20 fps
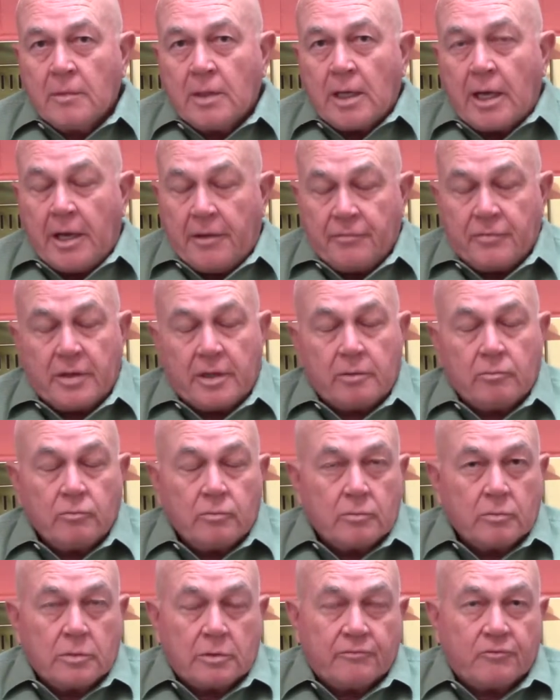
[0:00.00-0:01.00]
And
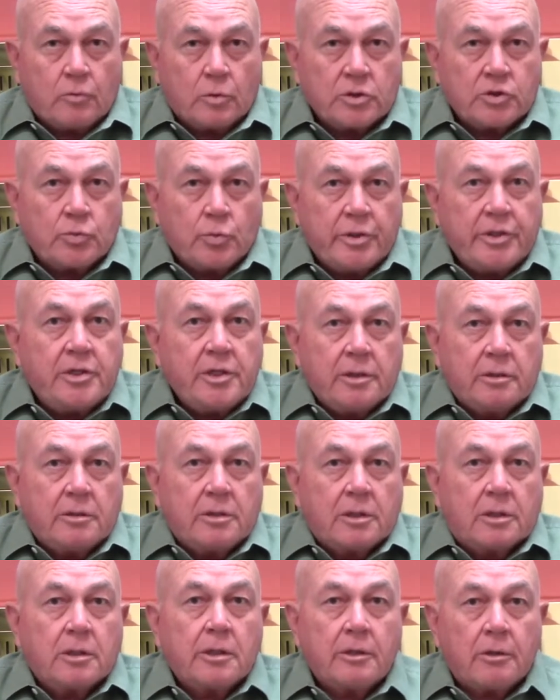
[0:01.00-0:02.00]
then, of course, we did
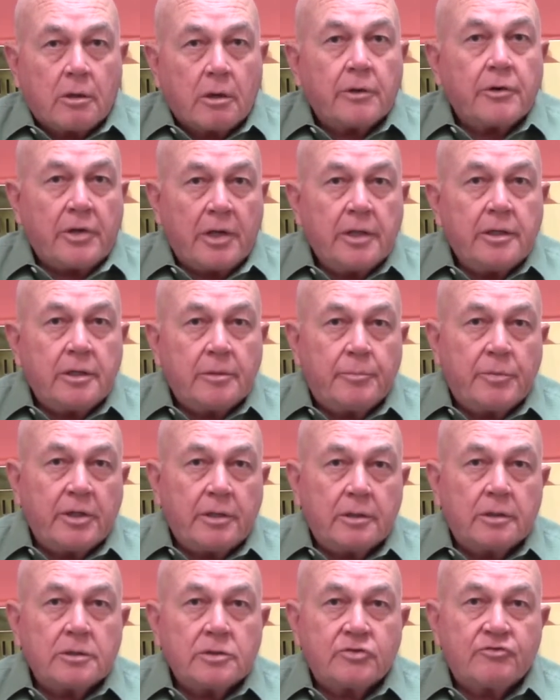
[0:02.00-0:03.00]
declare our
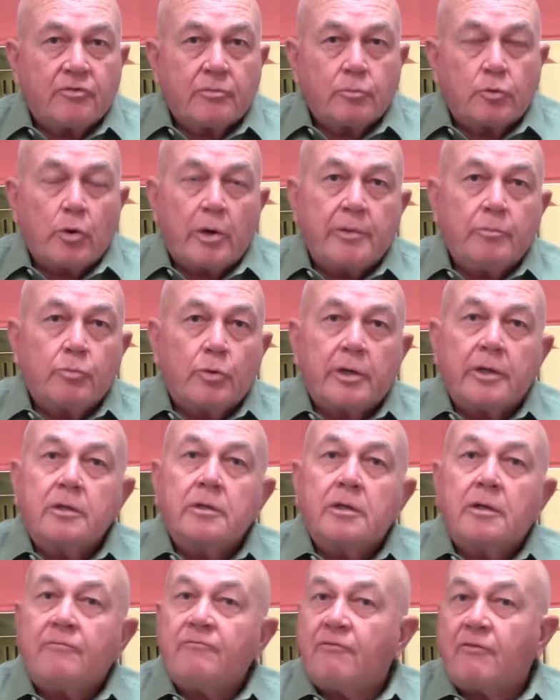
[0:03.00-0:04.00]
independence from Great
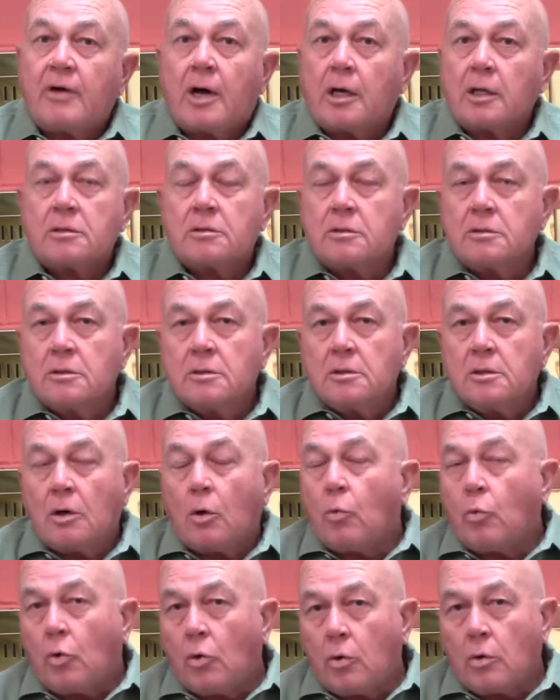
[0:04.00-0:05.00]
Britain and fought
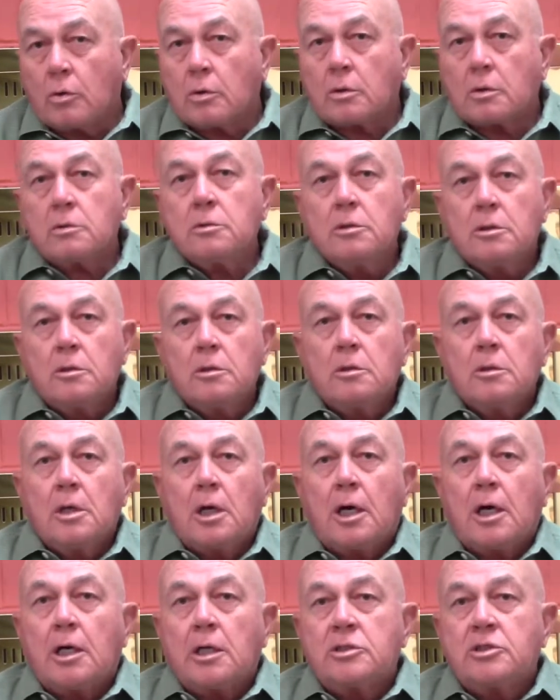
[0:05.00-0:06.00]
a war
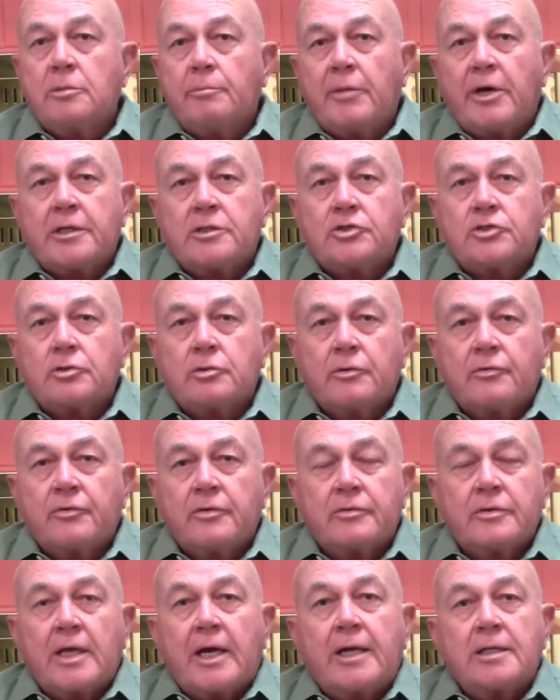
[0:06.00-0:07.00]
to make sure
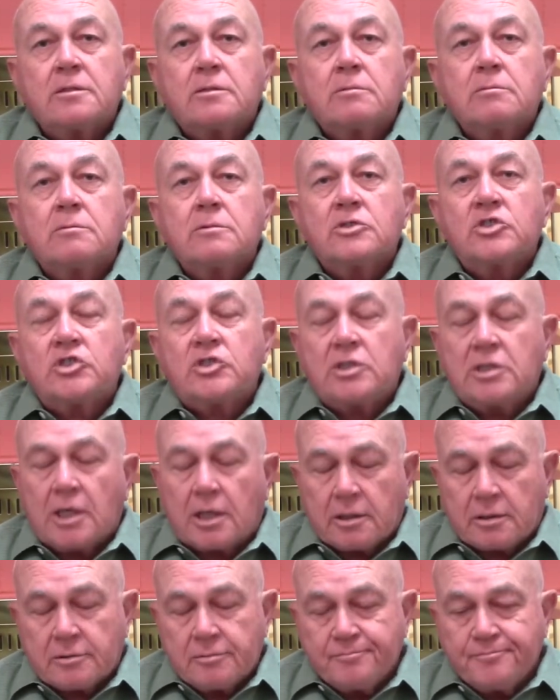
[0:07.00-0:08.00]
that that
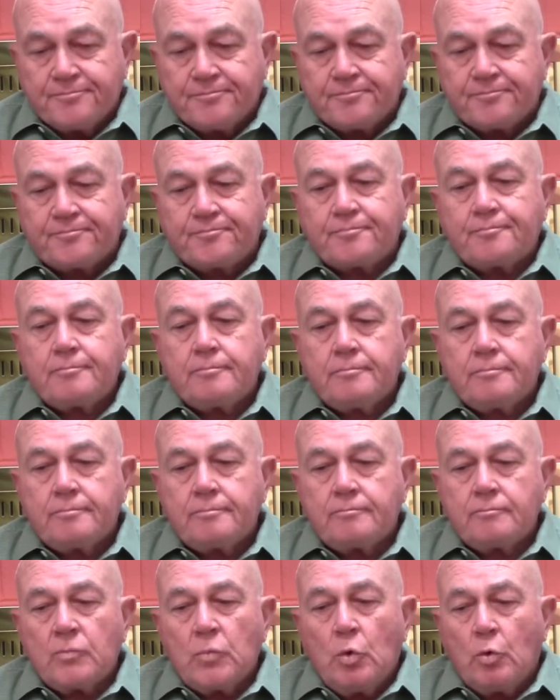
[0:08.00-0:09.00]
stuck.
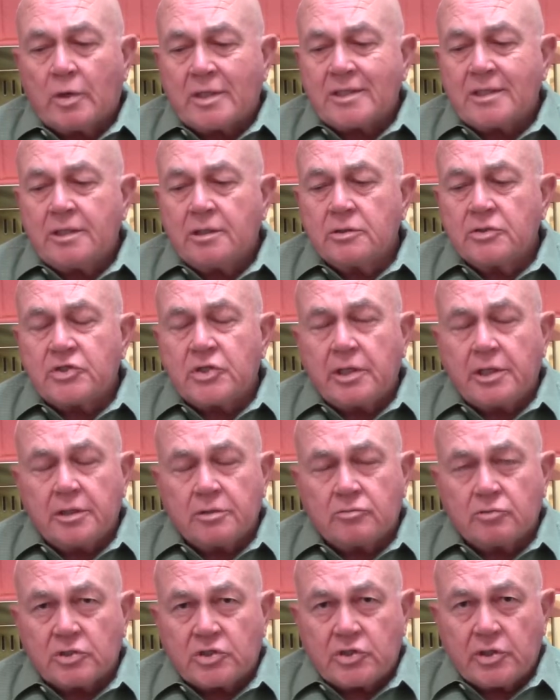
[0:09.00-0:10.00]
Well, here's the
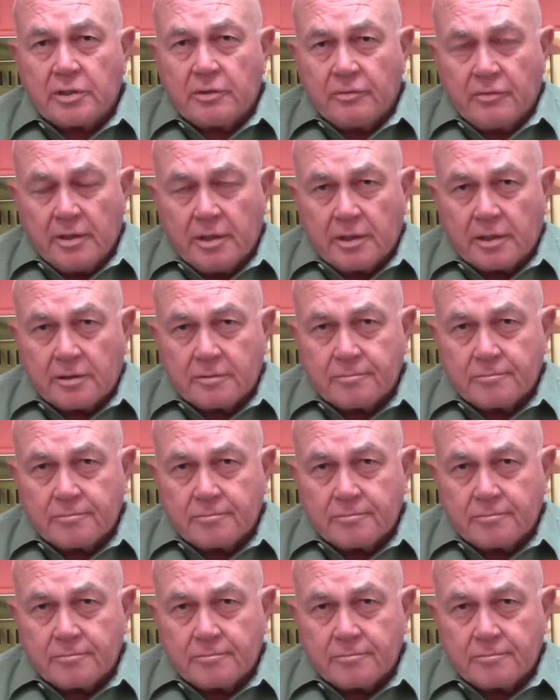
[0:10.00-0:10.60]
interesting thing.